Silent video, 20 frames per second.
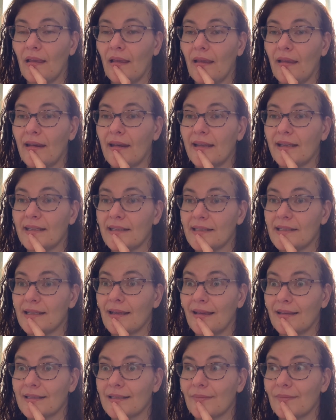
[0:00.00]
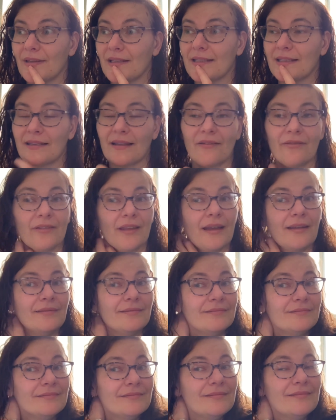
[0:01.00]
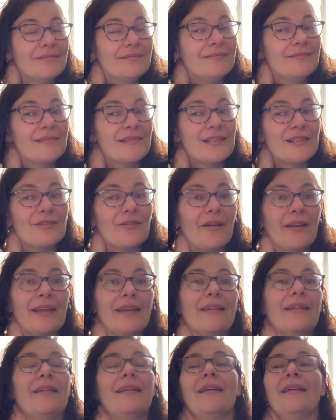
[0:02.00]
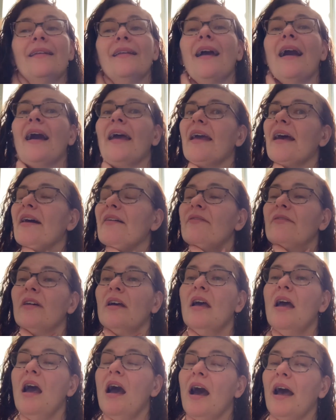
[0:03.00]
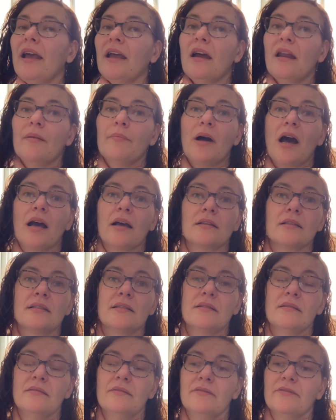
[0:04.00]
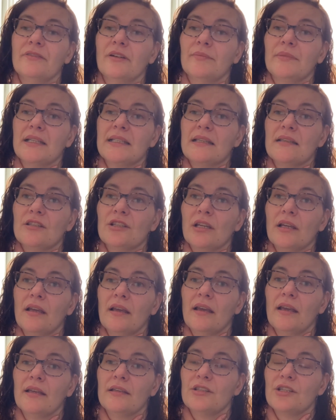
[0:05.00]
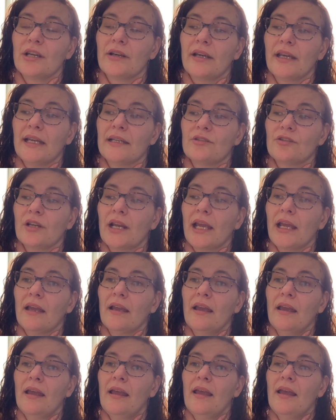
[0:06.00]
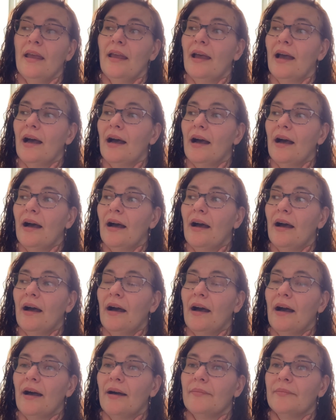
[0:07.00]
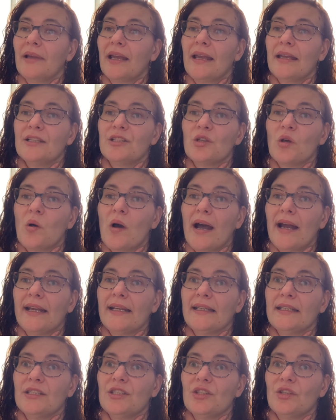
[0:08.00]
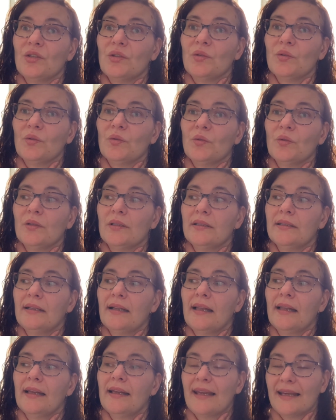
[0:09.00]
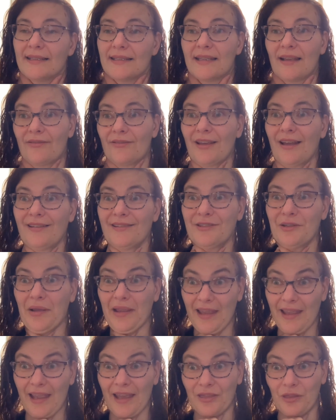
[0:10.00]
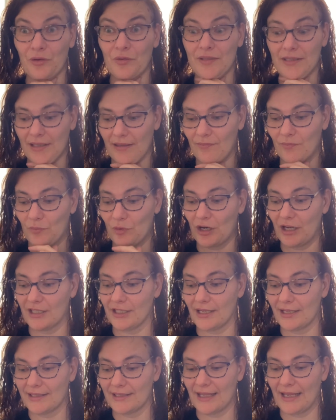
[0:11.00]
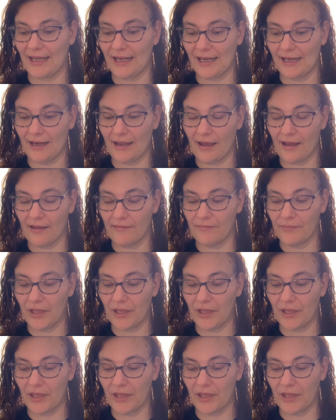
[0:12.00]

I need to get some of this stuff done so I can I got a box from Liz and Sherry yesterday. So I need to get stuff done so I can get those projects kitted up.